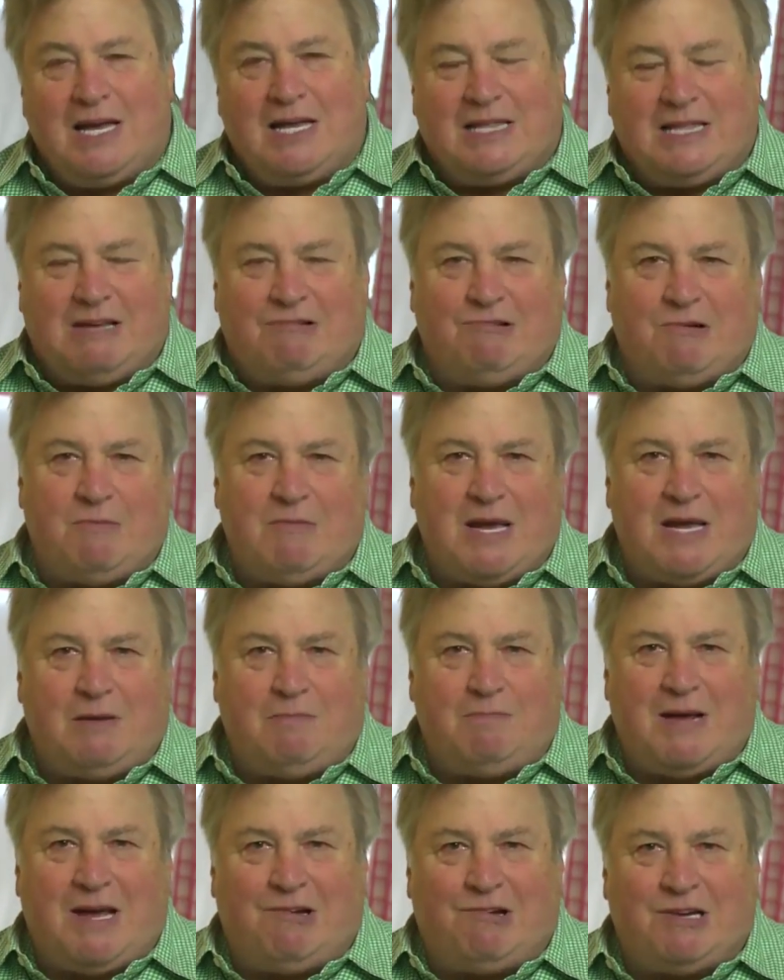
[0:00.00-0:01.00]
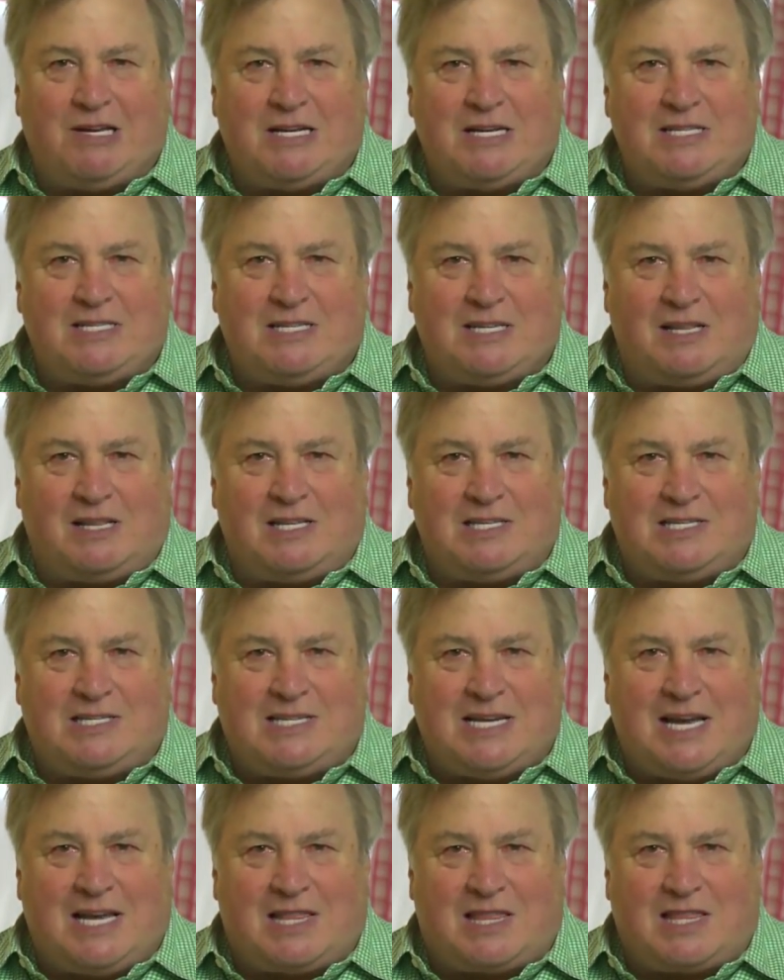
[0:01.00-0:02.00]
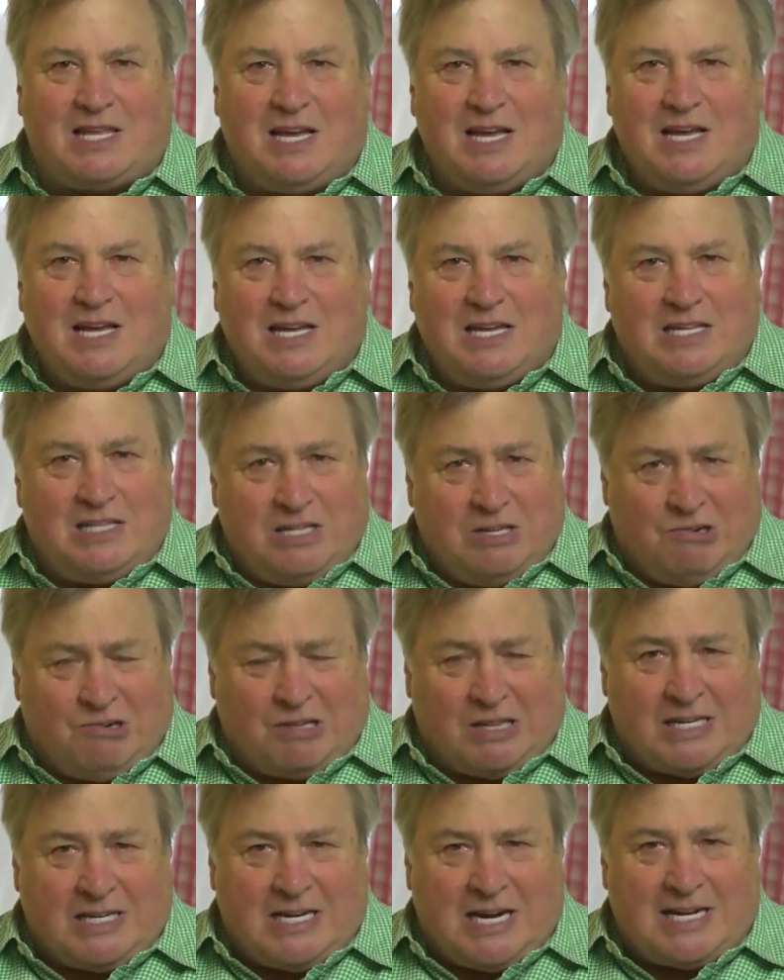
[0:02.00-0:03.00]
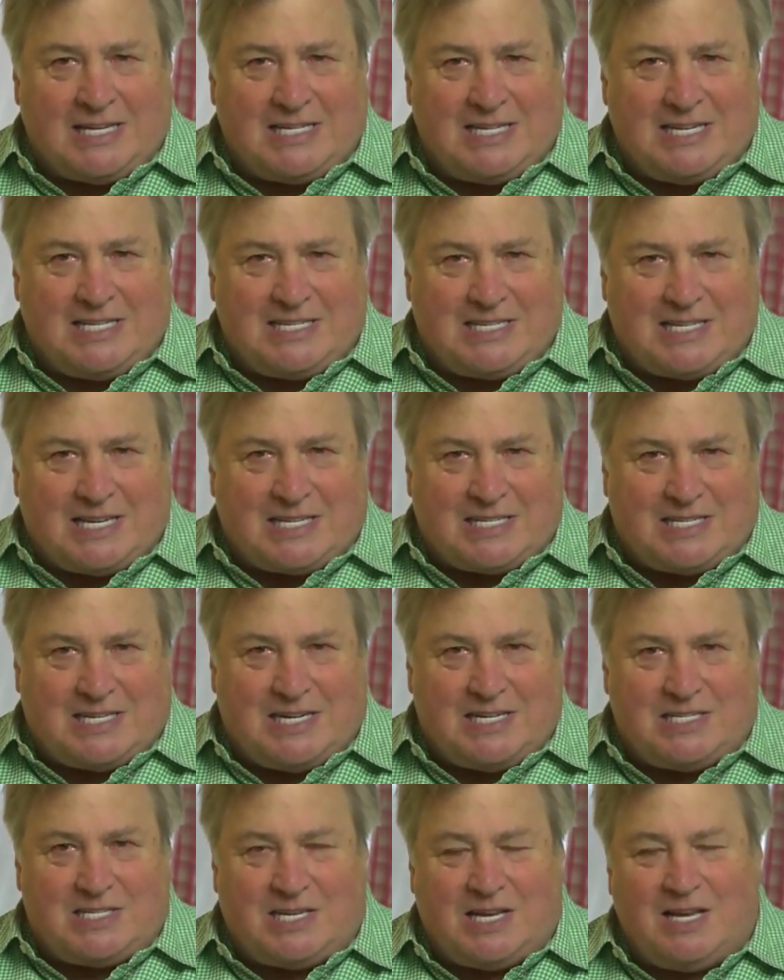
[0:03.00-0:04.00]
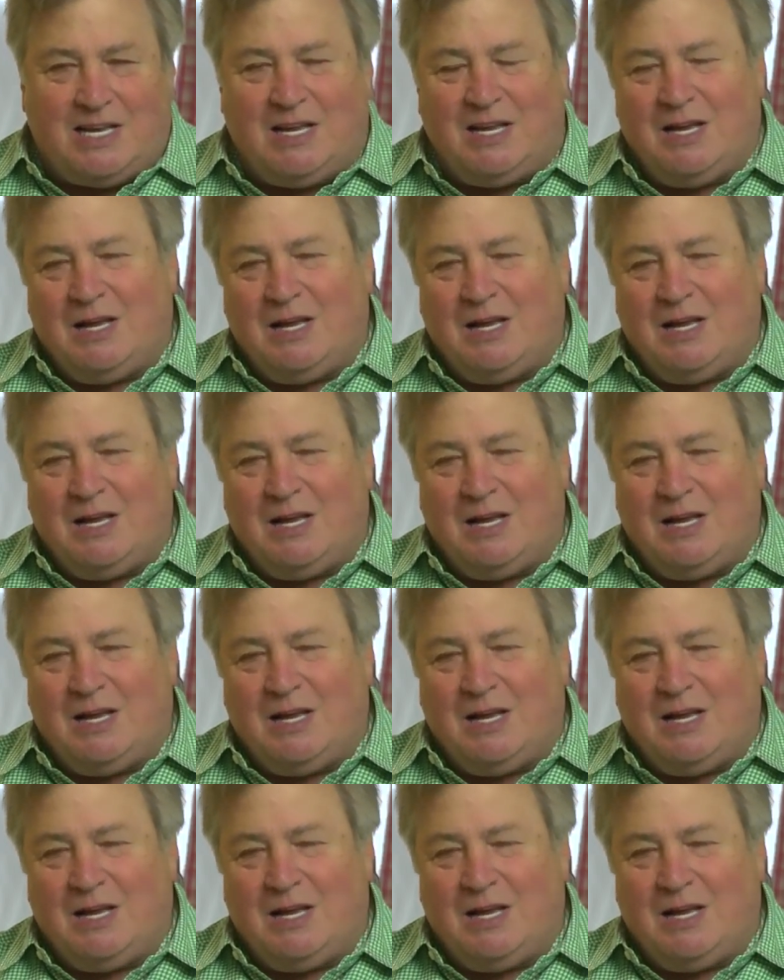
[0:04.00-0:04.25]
and they remained married until his death in the early 1960s.